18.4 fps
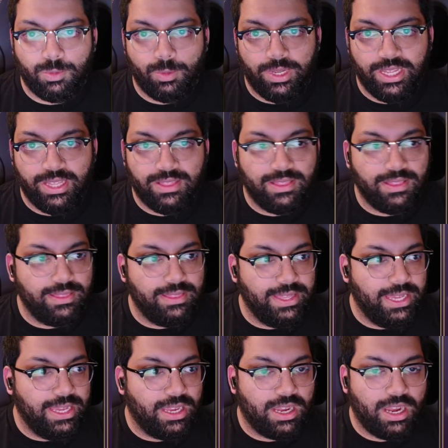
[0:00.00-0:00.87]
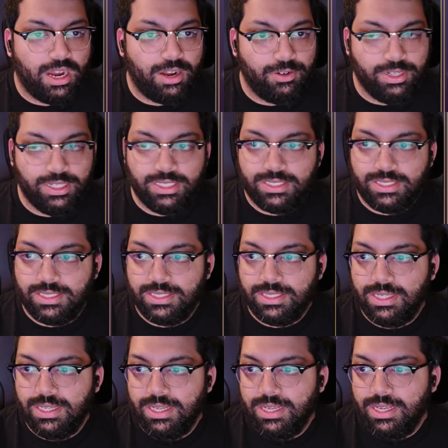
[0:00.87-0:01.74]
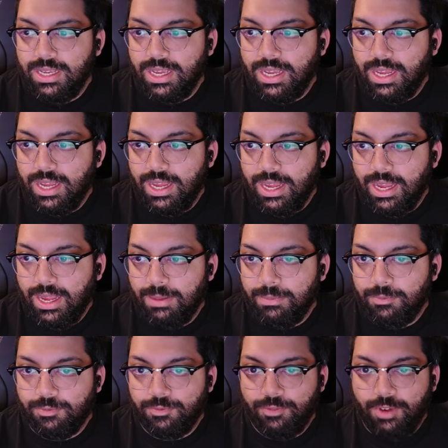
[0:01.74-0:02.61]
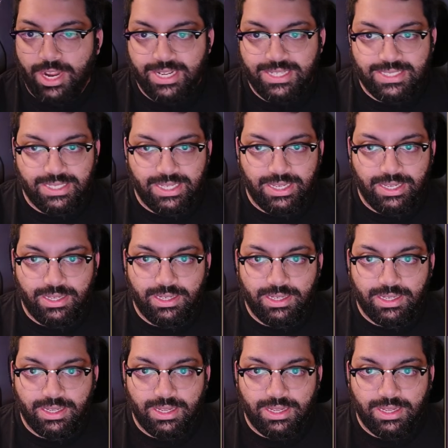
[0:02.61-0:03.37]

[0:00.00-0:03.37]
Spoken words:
with the current writing.